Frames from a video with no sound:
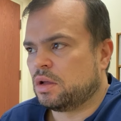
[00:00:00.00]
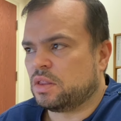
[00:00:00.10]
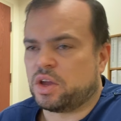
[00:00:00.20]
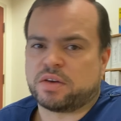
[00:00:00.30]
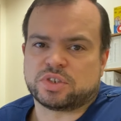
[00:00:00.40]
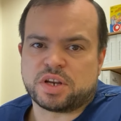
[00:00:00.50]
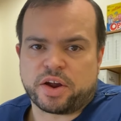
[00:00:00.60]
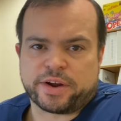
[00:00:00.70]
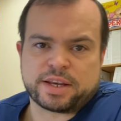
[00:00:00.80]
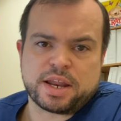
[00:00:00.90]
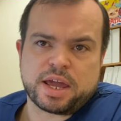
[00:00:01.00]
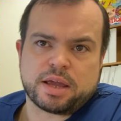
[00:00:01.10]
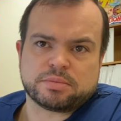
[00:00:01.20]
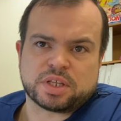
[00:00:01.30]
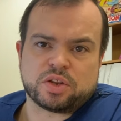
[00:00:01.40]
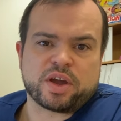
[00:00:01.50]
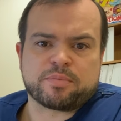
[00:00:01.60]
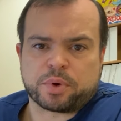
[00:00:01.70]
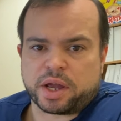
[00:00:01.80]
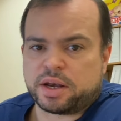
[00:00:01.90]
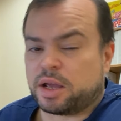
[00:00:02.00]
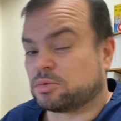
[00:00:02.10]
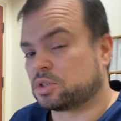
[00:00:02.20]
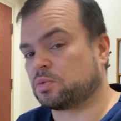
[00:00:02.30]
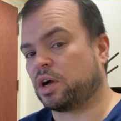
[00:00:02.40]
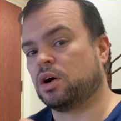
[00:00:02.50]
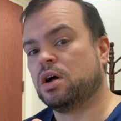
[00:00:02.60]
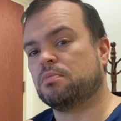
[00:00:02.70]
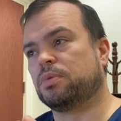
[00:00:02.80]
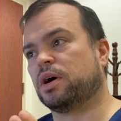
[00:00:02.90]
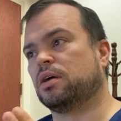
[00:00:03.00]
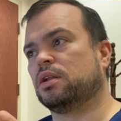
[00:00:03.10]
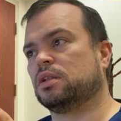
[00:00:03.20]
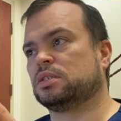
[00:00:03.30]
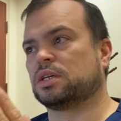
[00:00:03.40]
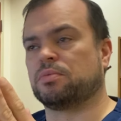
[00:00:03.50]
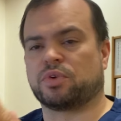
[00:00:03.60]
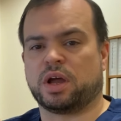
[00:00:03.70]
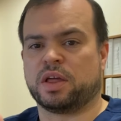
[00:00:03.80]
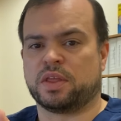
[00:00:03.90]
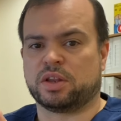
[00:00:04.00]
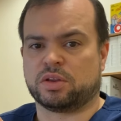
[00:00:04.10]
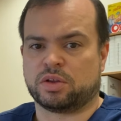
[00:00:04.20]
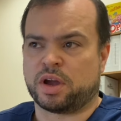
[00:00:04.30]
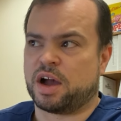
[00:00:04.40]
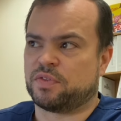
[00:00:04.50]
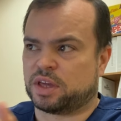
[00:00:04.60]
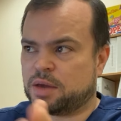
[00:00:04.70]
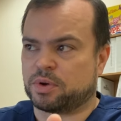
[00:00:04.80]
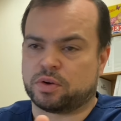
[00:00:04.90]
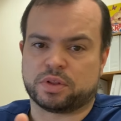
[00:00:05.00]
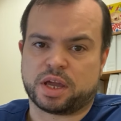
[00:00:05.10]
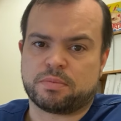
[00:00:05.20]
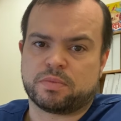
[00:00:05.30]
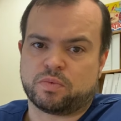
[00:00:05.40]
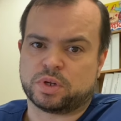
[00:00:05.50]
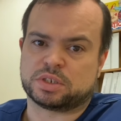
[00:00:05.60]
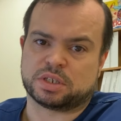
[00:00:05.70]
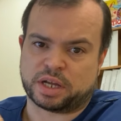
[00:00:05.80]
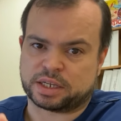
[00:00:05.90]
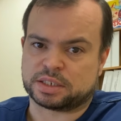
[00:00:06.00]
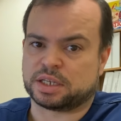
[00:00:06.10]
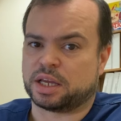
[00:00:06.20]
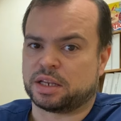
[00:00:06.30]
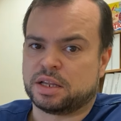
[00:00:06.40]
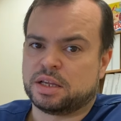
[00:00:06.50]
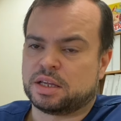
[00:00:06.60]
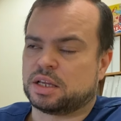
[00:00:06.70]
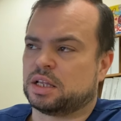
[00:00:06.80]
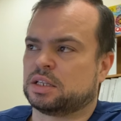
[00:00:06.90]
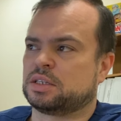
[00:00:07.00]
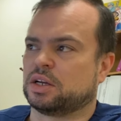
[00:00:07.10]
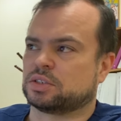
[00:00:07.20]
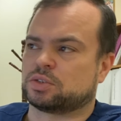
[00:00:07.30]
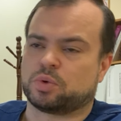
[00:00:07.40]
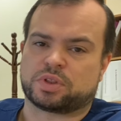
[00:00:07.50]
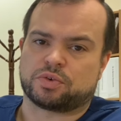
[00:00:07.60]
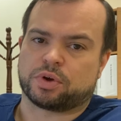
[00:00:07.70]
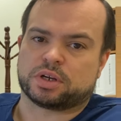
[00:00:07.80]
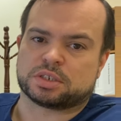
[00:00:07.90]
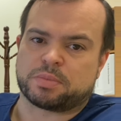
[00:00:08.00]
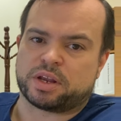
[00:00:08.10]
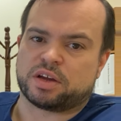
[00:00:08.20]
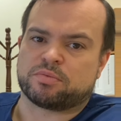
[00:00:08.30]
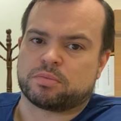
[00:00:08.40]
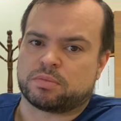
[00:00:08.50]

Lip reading: You have generic names, and then you have brand names as well. But and then you have the chemical name, which, like I said, tells us what the drug is made of.